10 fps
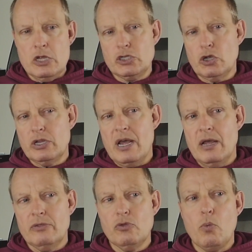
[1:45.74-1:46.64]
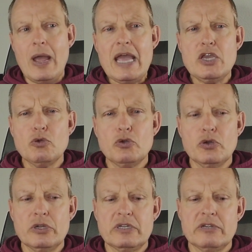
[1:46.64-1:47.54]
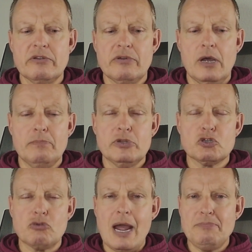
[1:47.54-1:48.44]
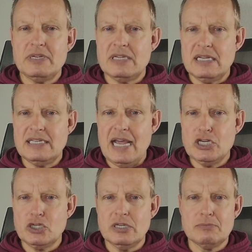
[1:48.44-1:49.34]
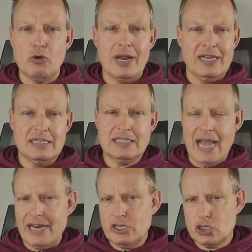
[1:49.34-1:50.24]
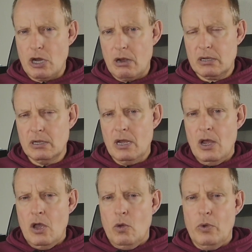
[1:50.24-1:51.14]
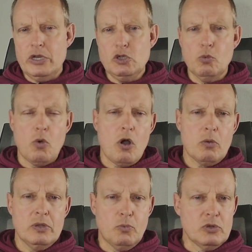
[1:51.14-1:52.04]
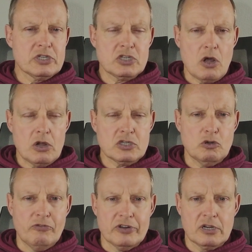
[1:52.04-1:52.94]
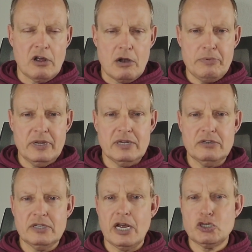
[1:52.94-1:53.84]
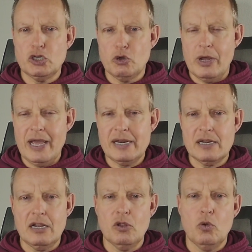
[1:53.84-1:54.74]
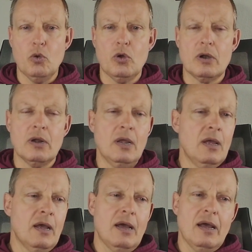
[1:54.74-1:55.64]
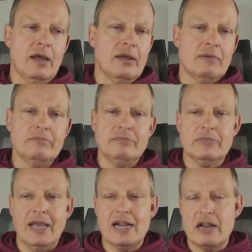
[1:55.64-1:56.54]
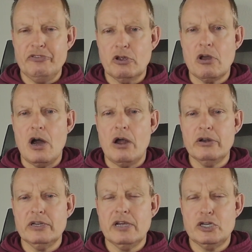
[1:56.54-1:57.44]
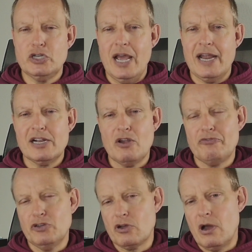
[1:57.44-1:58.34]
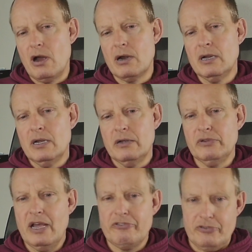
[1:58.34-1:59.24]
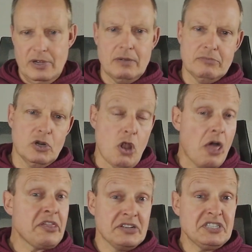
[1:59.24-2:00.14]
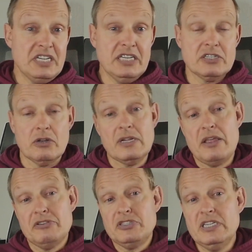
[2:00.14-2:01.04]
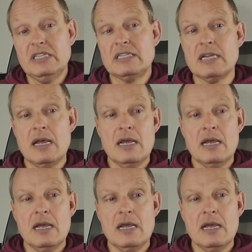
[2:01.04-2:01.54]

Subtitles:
So the way you could describe the sensation is more like a static shock. When you walk with wool socks over the carpet and you touch the door handle, or get out of your car and you touch the handle of your car, and you have cloth seats, not leather seats,